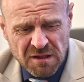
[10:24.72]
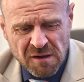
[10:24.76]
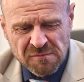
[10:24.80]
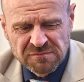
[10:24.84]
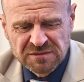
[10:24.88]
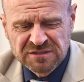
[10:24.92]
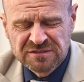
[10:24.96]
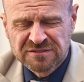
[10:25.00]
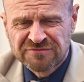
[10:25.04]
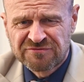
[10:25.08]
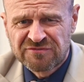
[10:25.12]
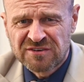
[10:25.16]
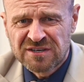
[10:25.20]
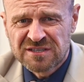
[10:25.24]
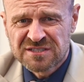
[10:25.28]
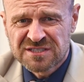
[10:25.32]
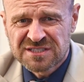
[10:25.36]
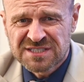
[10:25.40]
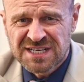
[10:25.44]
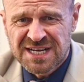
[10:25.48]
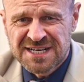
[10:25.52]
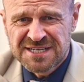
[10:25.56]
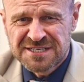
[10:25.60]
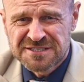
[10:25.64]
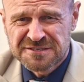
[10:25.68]
We did the first
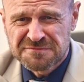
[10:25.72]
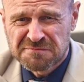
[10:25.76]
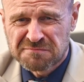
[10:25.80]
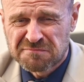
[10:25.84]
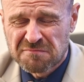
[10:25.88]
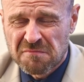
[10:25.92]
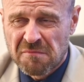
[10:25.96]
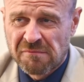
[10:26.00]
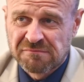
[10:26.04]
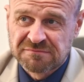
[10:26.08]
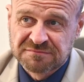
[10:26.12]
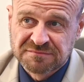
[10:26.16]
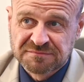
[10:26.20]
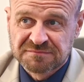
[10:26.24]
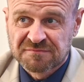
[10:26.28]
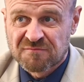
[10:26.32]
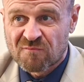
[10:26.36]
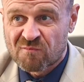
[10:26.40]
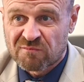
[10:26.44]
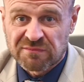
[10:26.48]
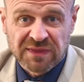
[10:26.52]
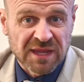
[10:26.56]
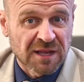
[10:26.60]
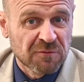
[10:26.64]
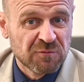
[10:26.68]
taste,
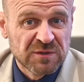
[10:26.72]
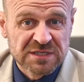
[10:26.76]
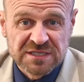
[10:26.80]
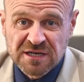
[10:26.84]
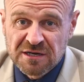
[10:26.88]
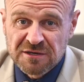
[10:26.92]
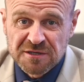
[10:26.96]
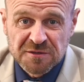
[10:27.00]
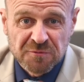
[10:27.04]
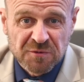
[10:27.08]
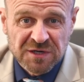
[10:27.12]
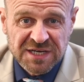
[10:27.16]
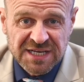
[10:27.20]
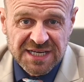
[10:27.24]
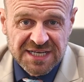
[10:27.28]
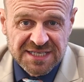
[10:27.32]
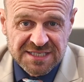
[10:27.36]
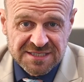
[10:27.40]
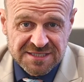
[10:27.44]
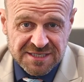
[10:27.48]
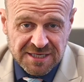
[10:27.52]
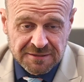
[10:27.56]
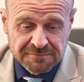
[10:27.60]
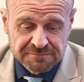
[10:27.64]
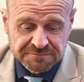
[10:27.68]
we don't know what it
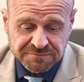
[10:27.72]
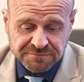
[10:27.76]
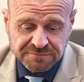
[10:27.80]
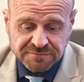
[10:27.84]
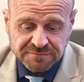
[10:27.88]
is then.